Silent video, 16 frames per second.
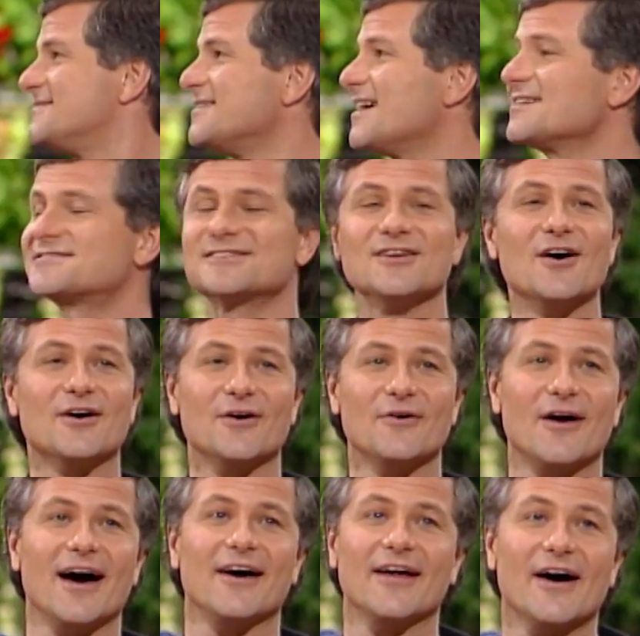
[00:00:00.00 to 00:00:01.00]
Just look
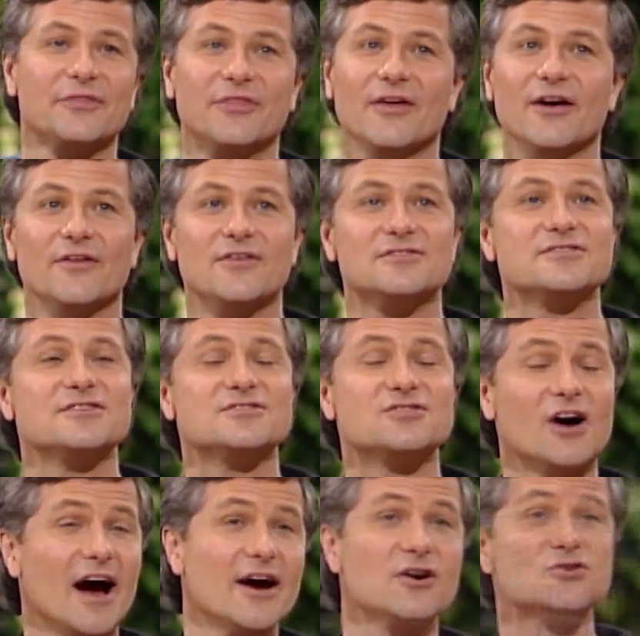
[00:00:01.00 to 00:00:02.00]
around out there. This
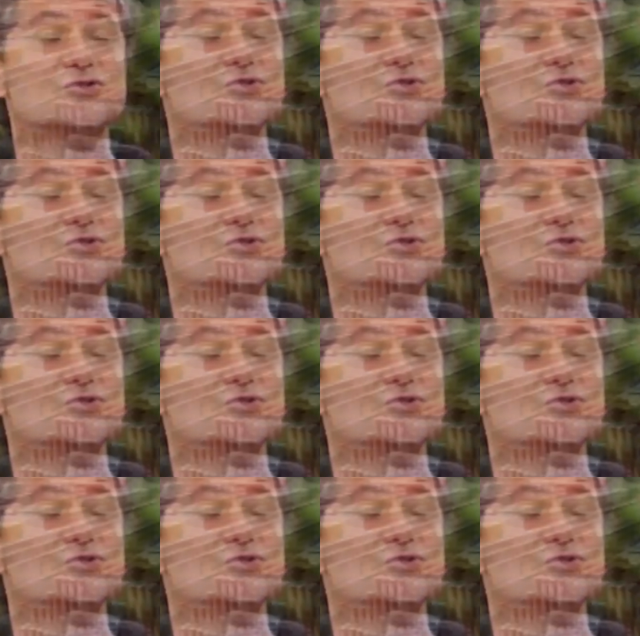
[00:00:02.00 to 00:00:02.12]
entire